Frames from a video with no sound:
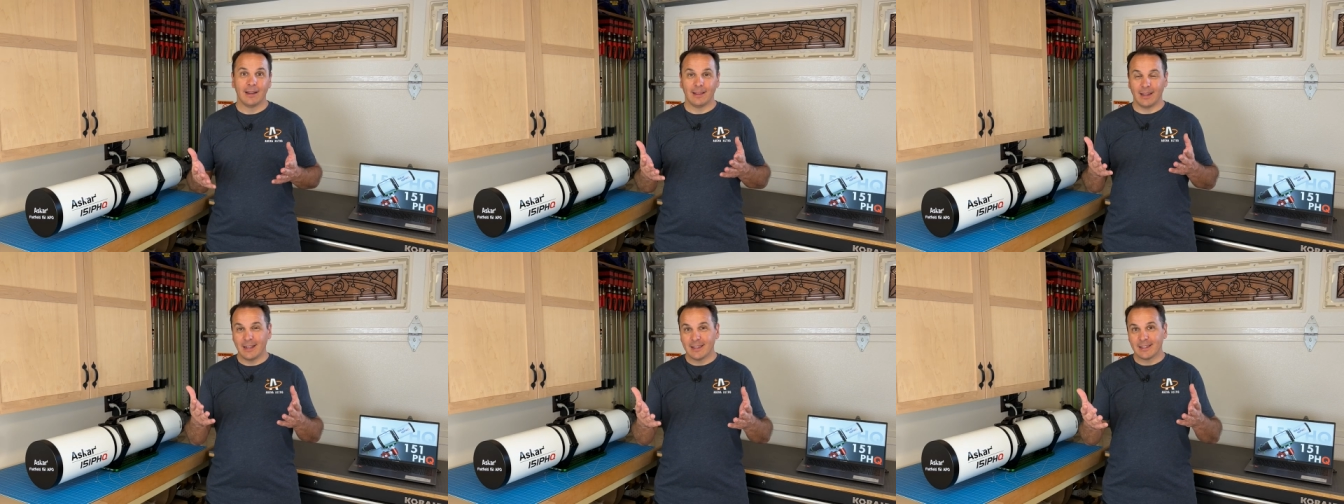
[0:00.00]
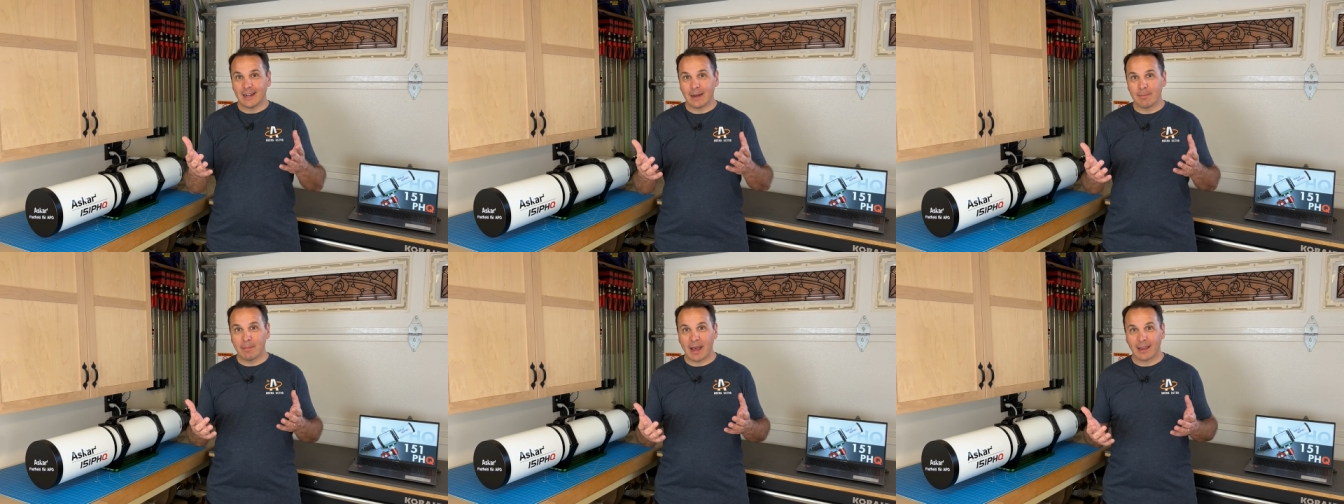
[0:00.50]
let it
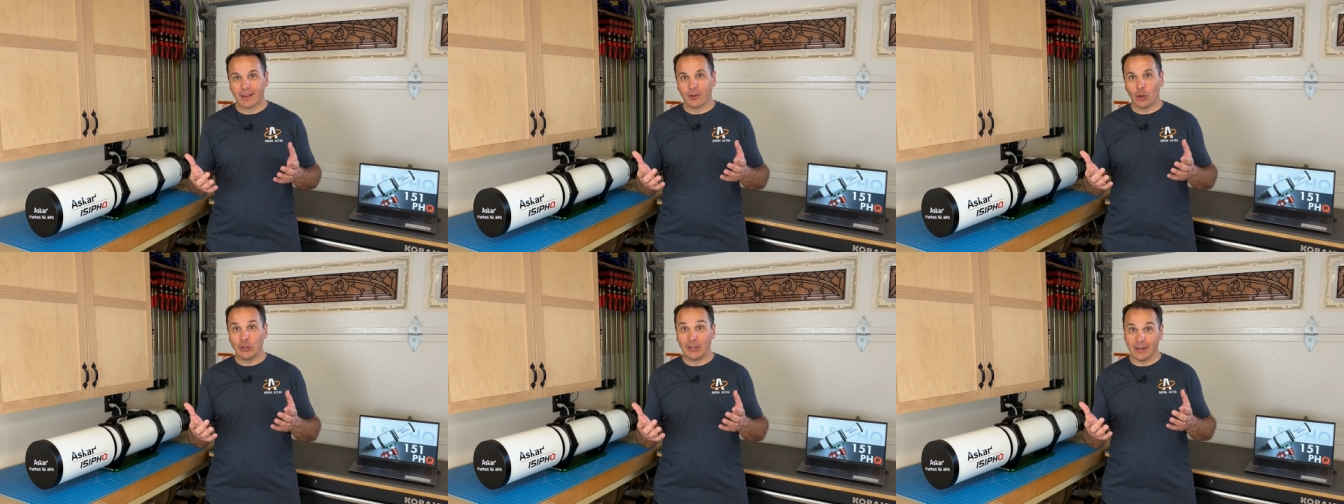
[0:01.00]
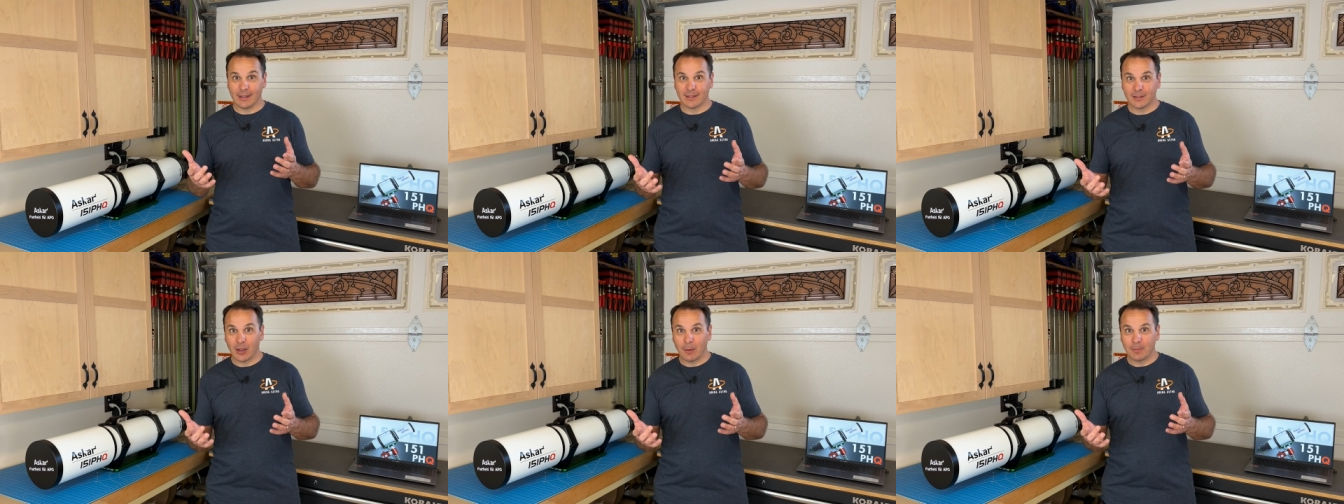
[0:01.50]
slide back until it
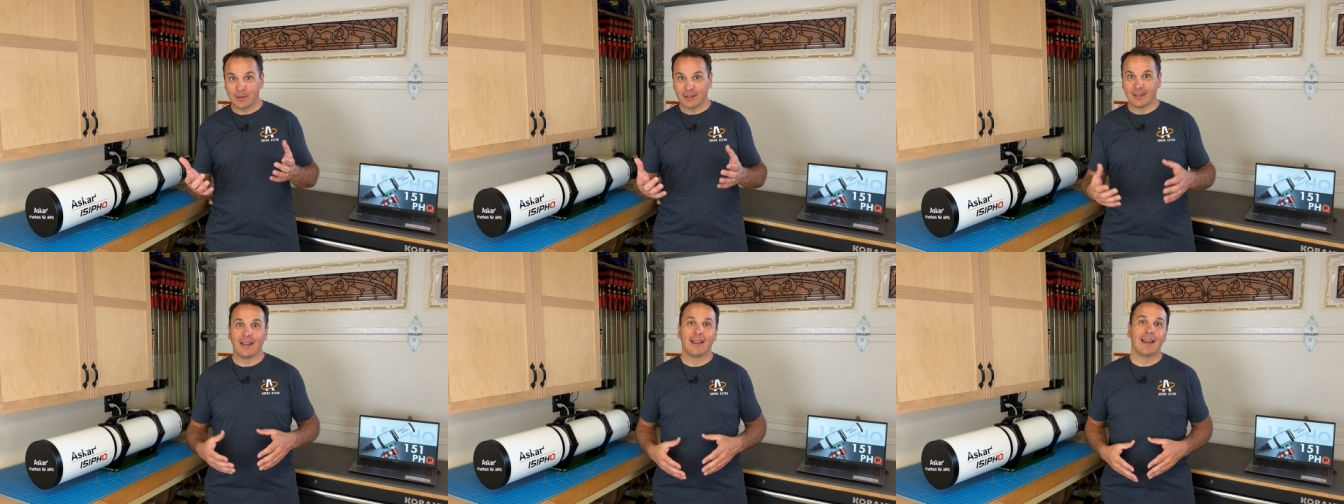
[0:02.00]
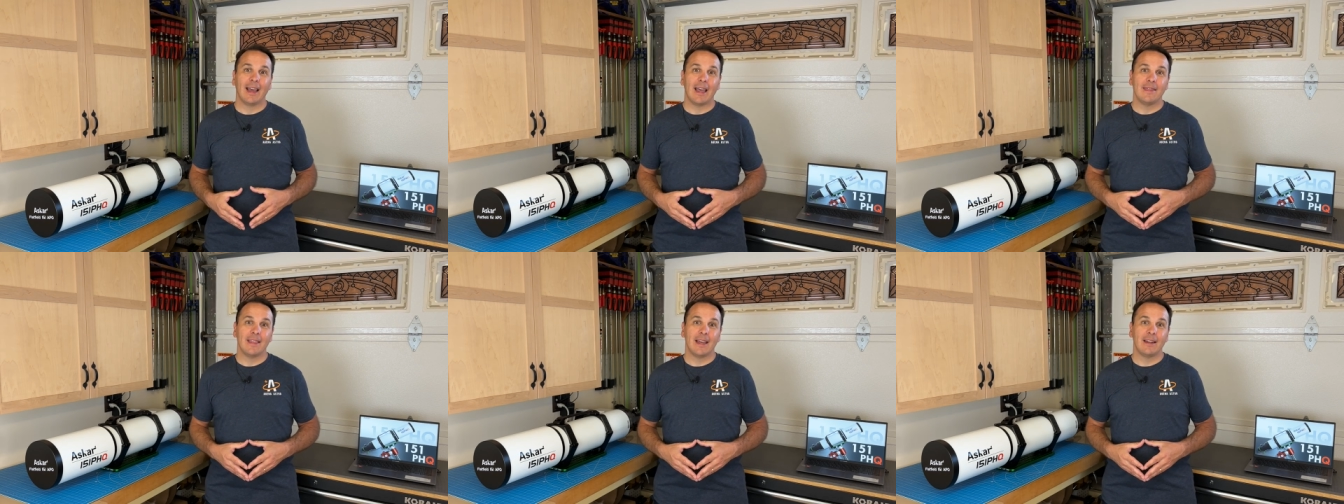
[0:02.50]
stops,
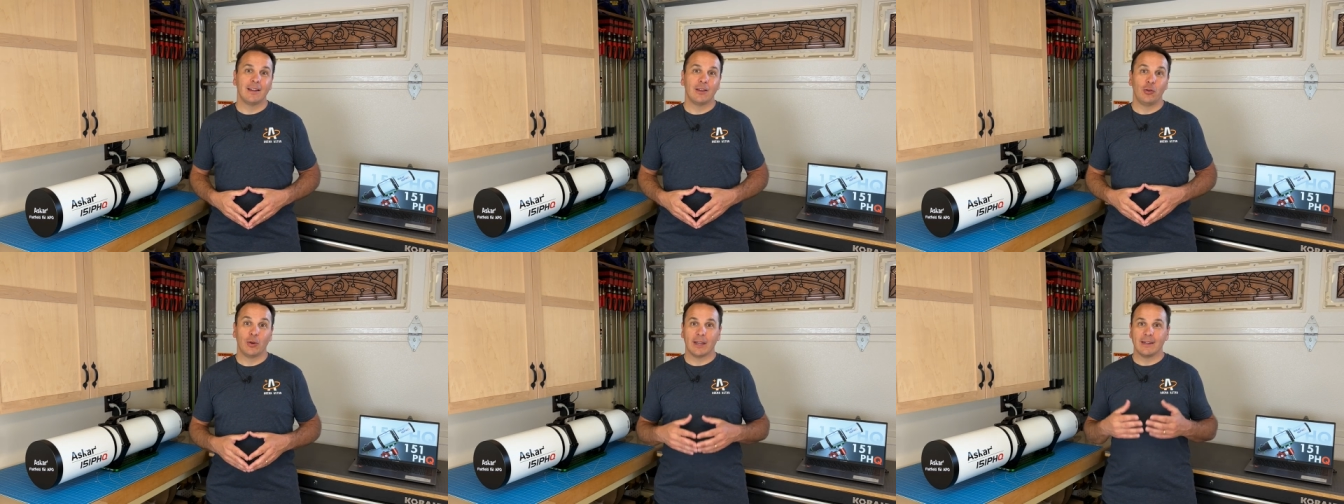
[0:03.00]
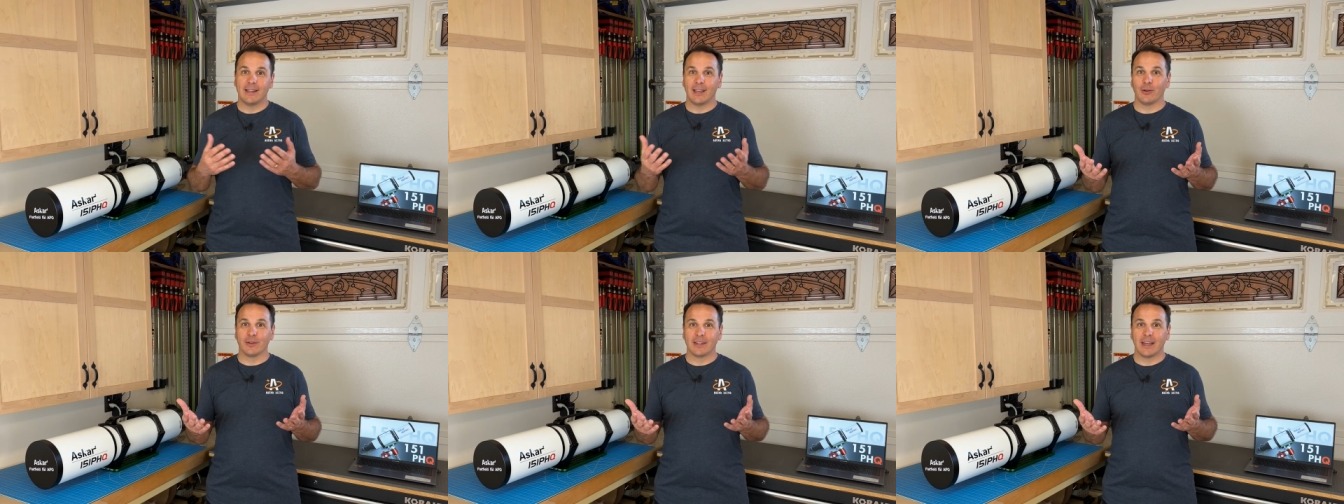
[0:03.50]
and then you can
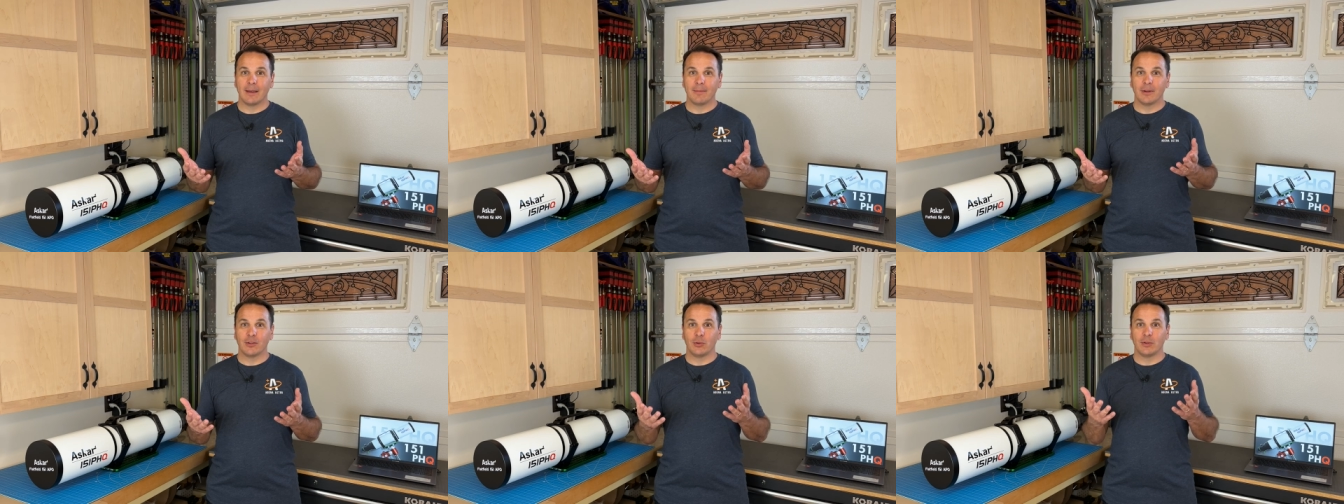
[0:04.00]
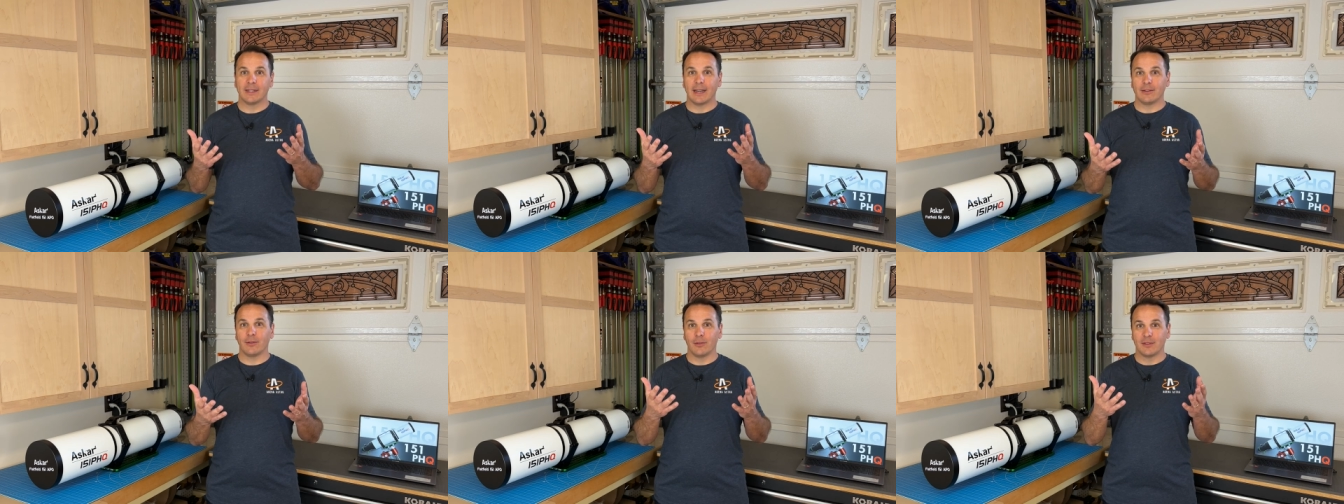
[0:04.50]
take your time to
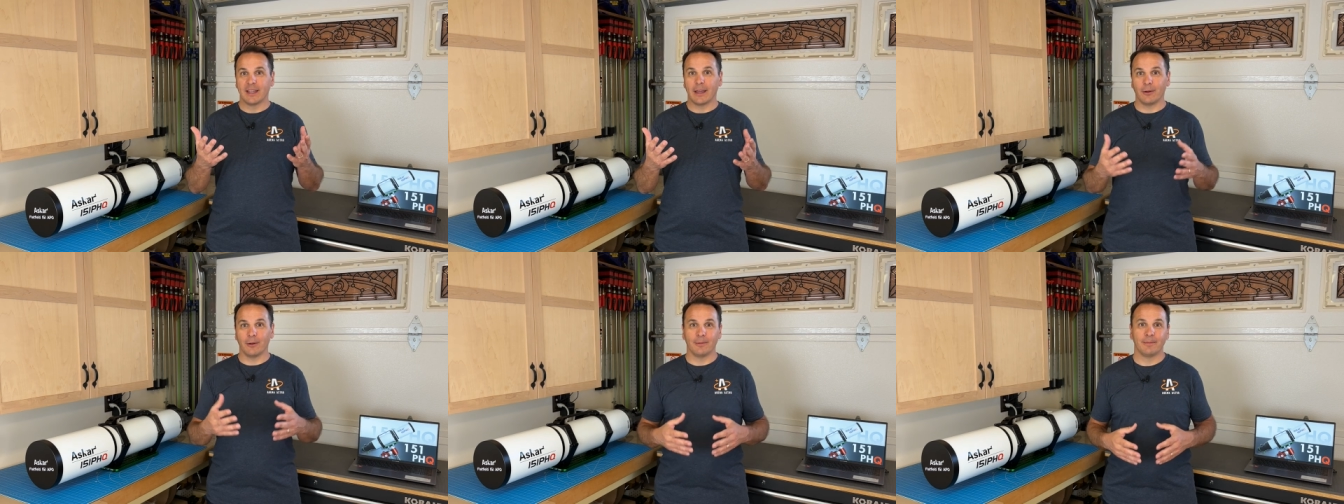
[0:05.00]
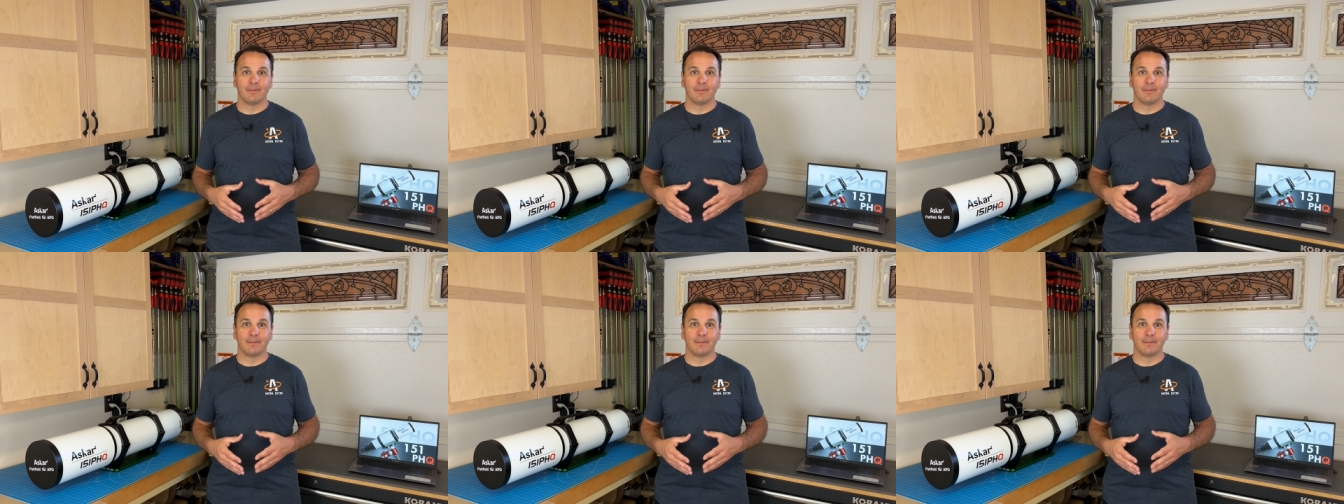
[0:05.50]
tighten the saddle.